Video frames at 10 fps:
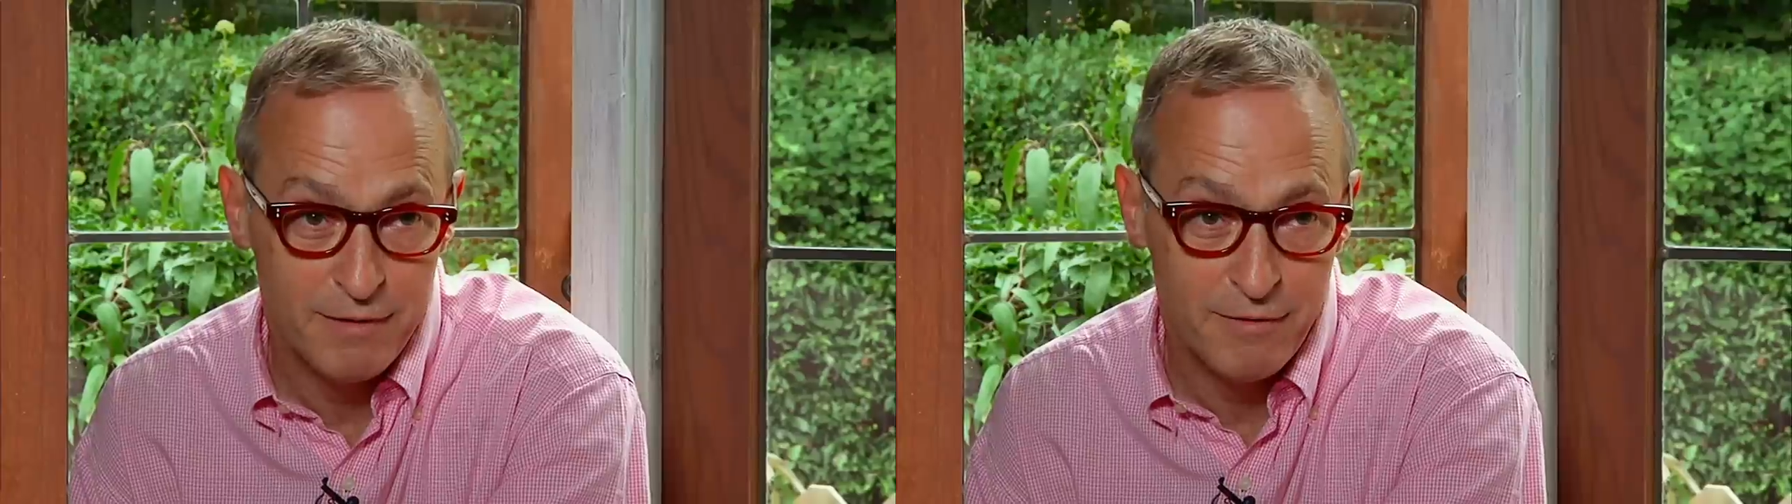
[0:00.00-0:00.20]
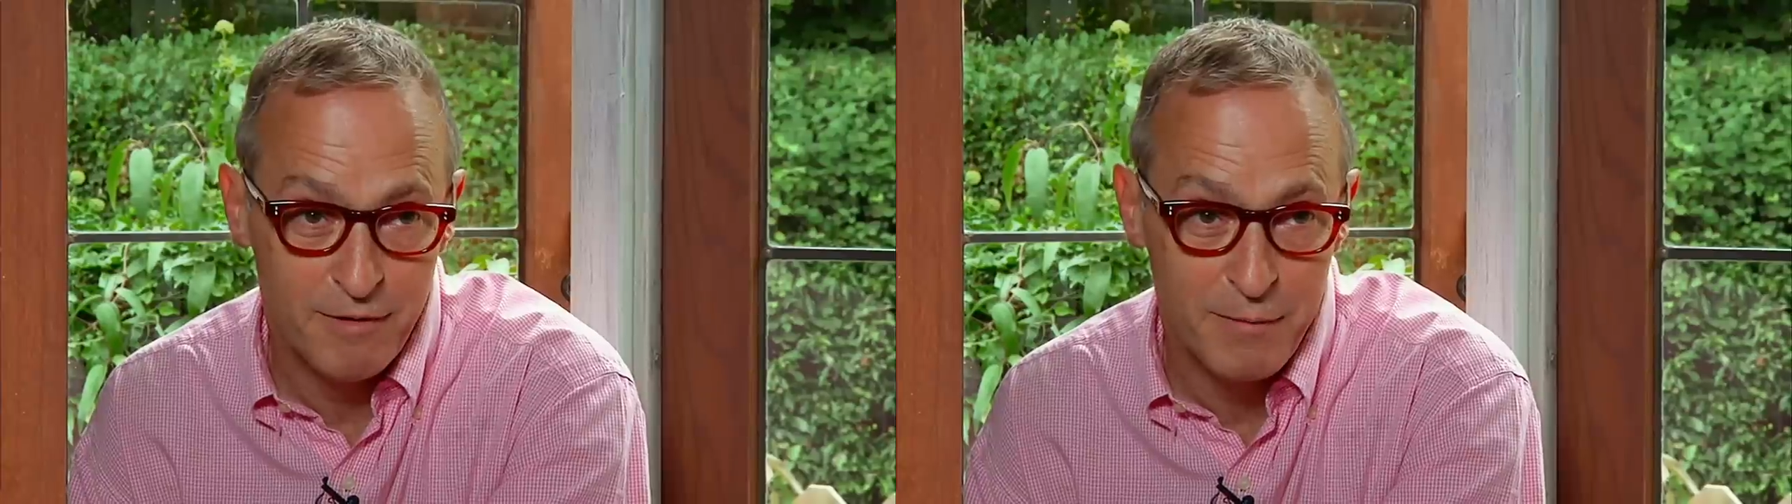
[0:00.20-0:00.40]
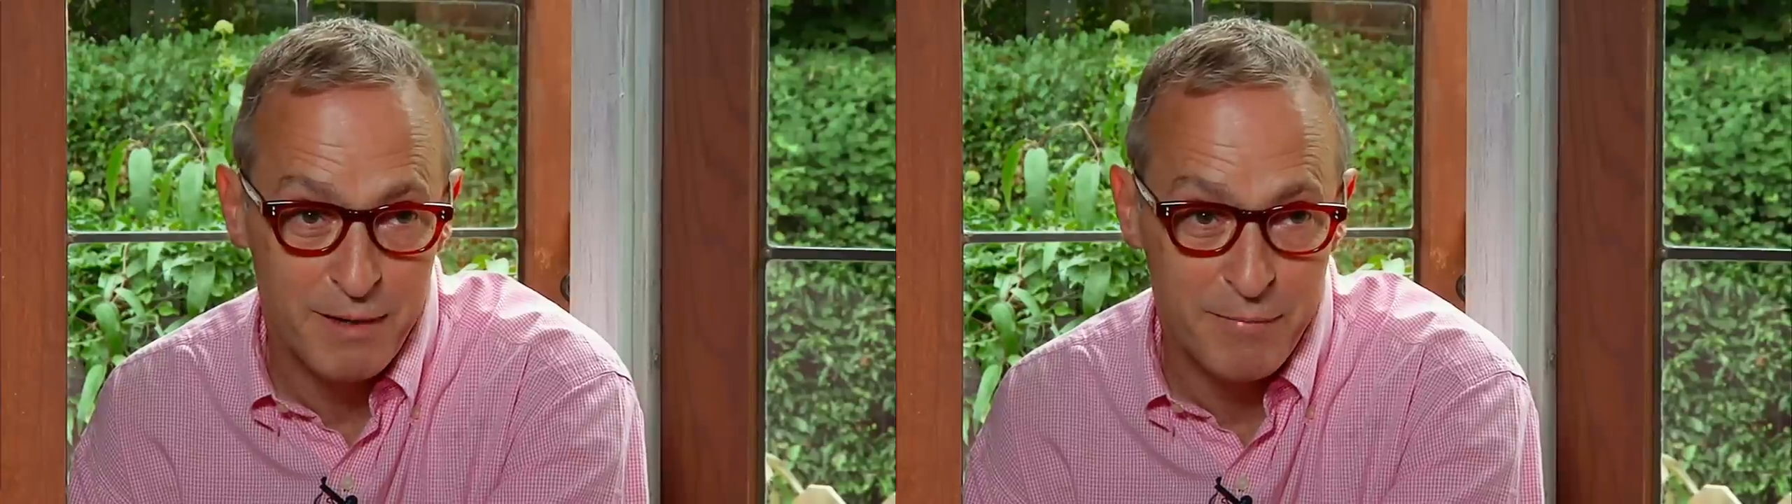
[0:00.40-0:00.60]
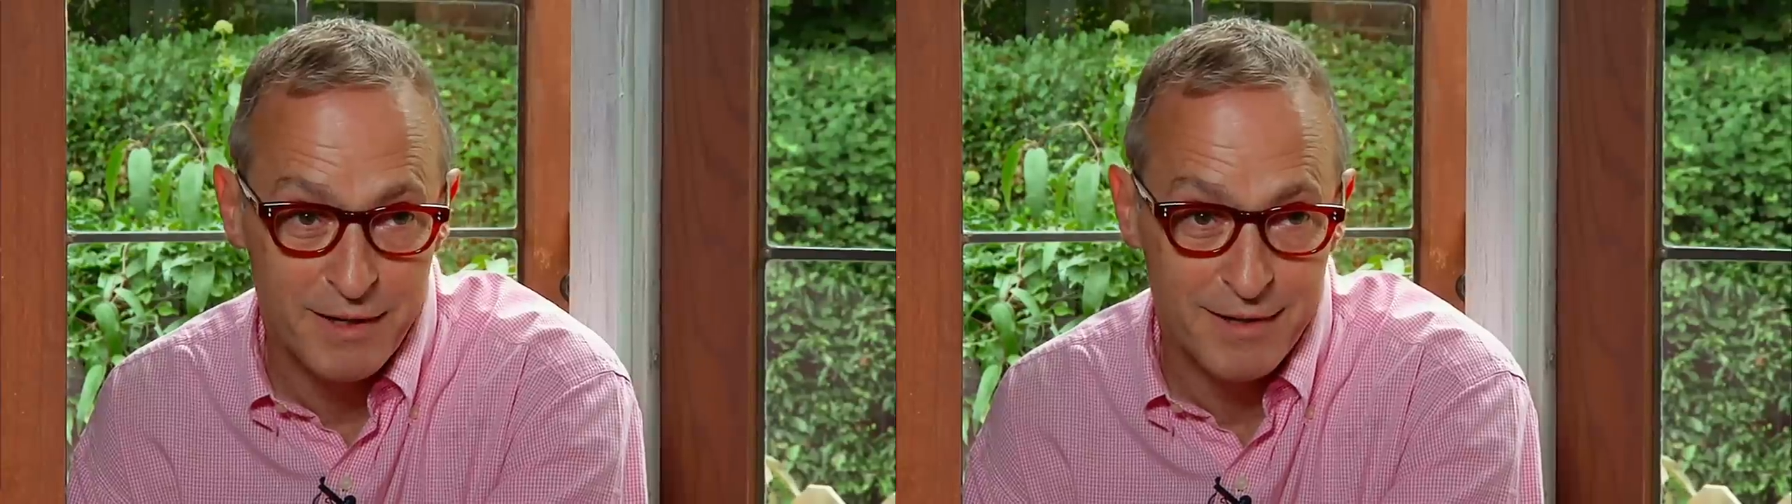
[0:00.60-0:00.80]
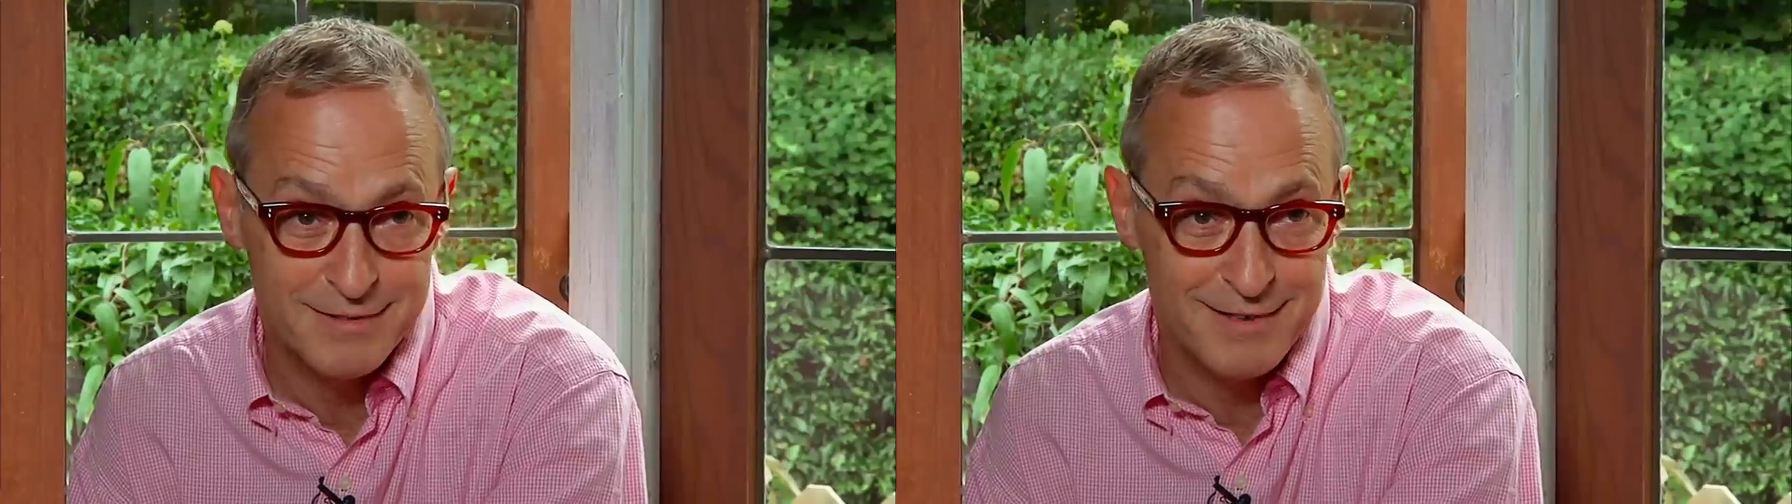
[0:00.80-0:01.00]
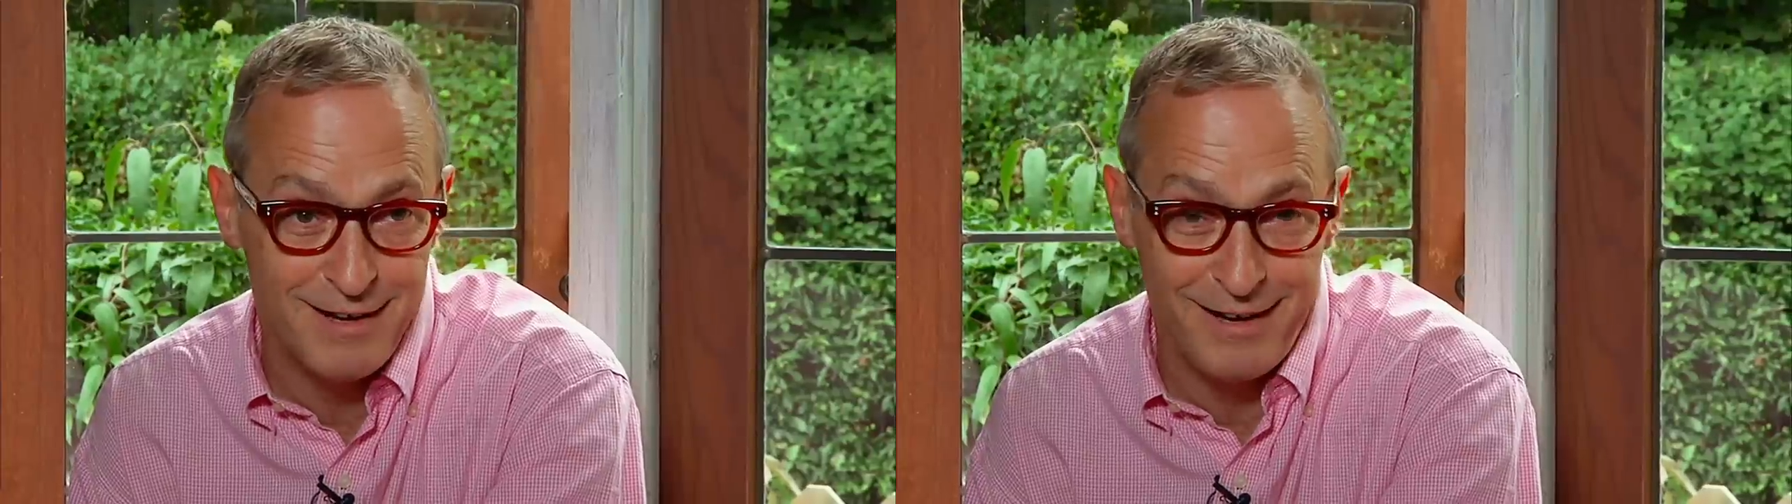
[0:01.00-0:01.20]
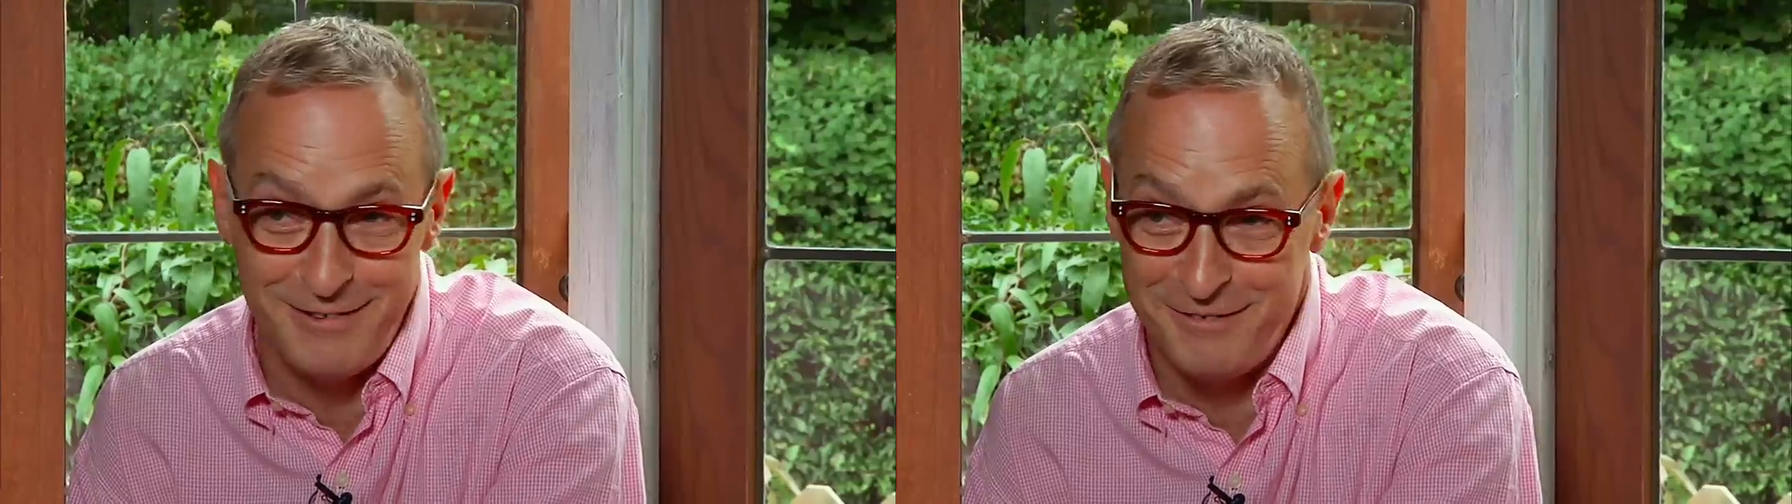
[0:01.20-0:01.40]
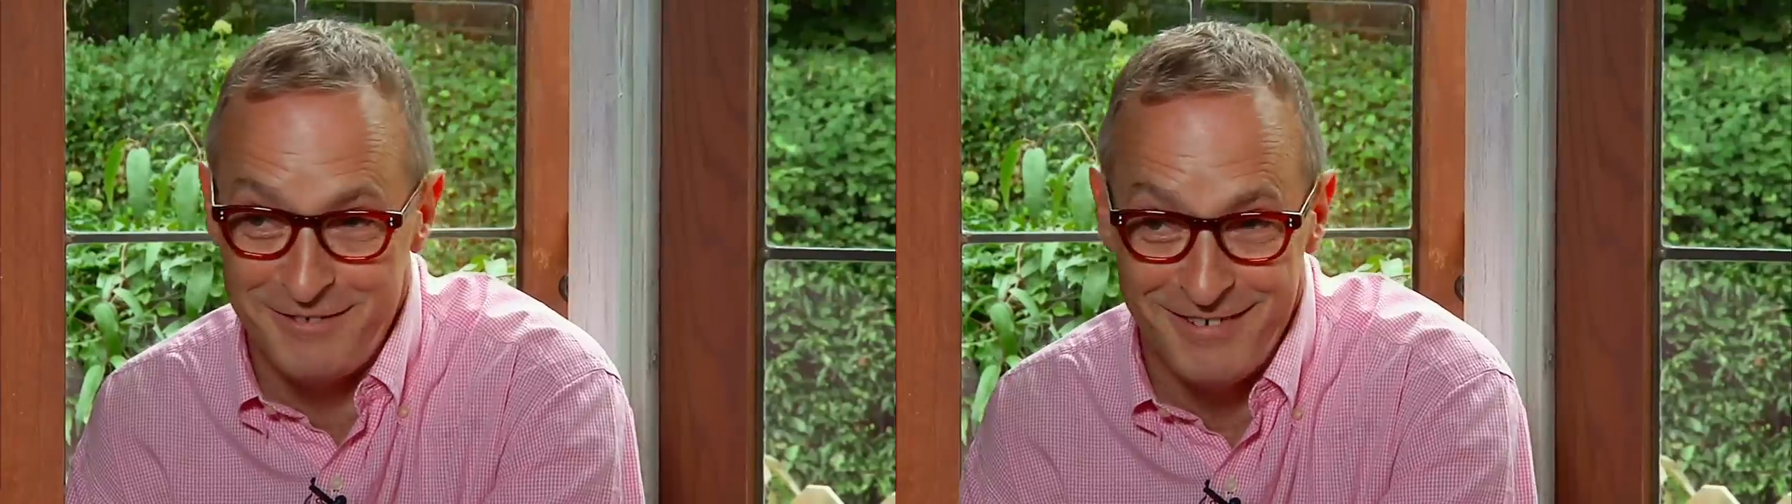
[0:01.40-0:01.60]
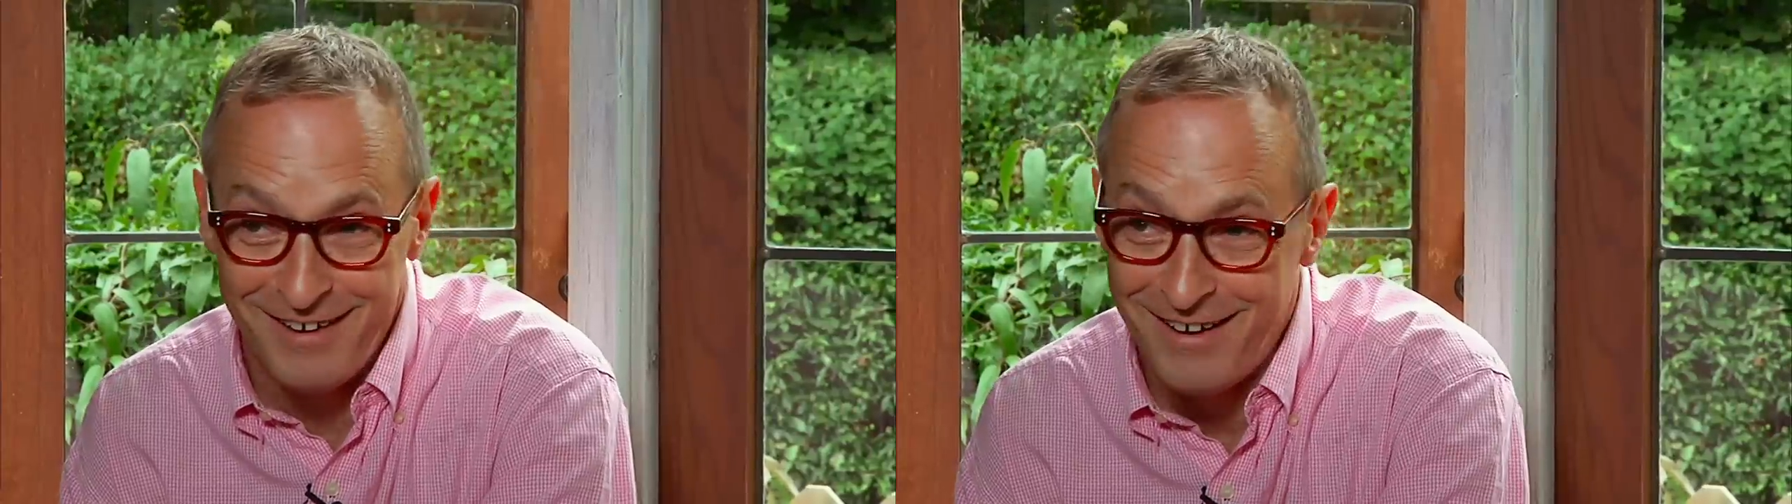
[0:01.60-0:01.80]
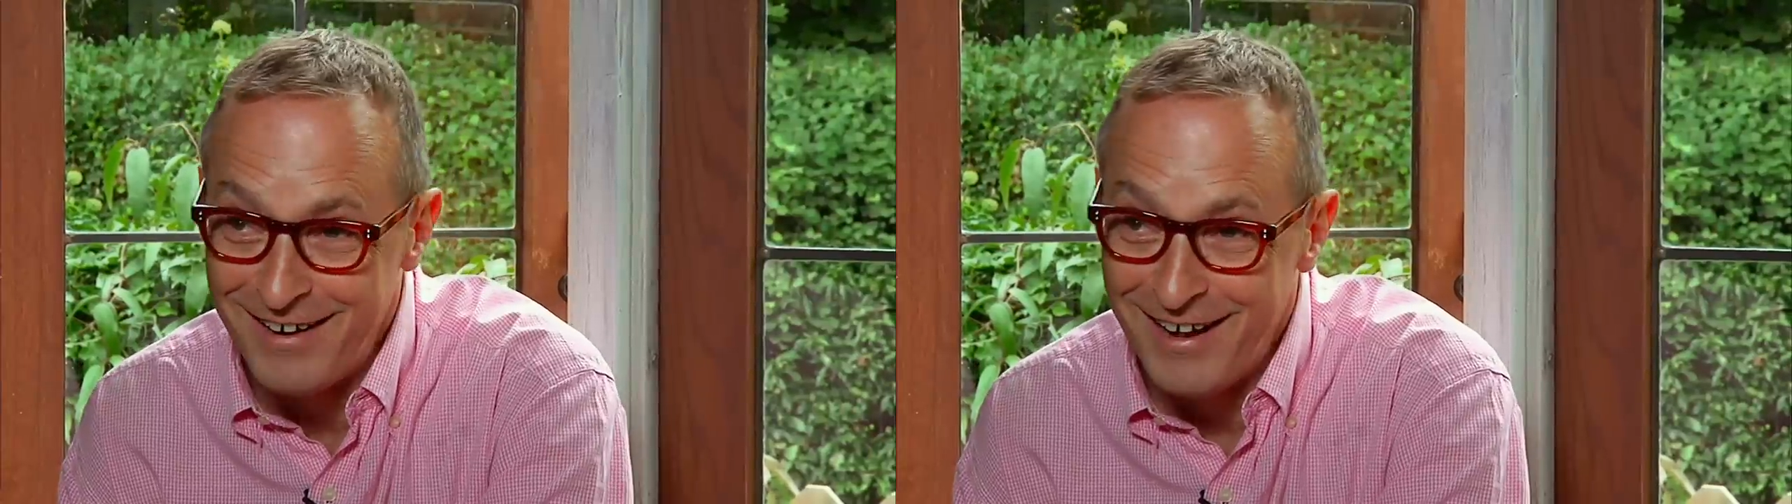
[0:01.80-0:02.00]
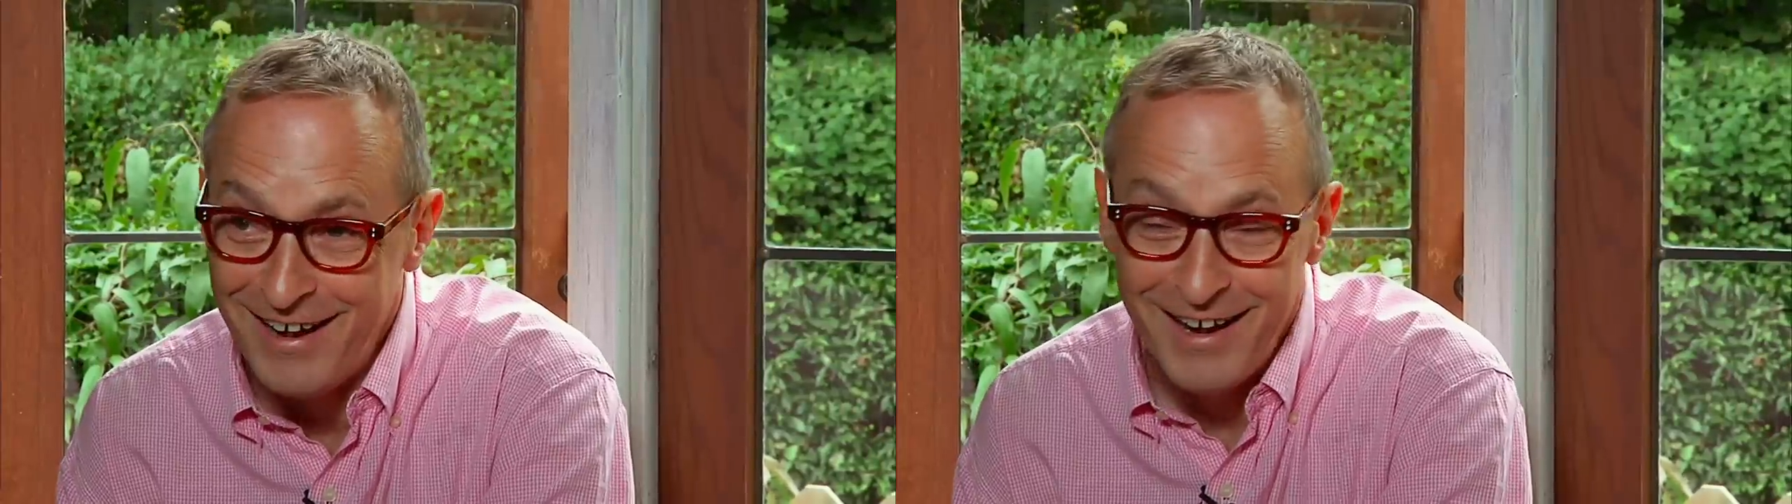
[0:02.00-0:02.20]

you know what I mean? Because I do not